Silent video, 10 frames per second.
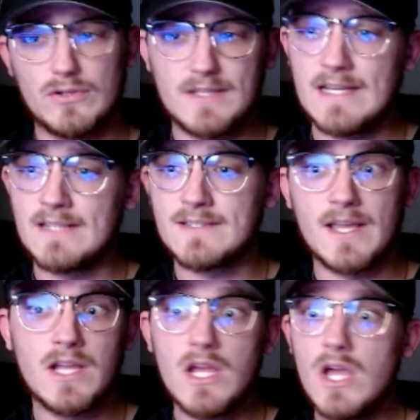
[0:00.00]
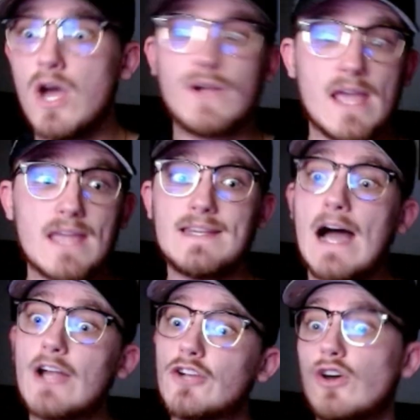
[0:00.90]
And then it's like, okay,
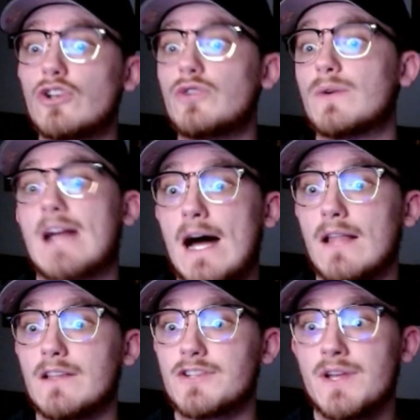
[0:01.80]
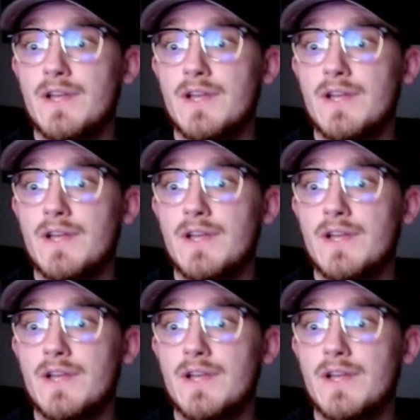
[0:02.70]
now you're talking to a college.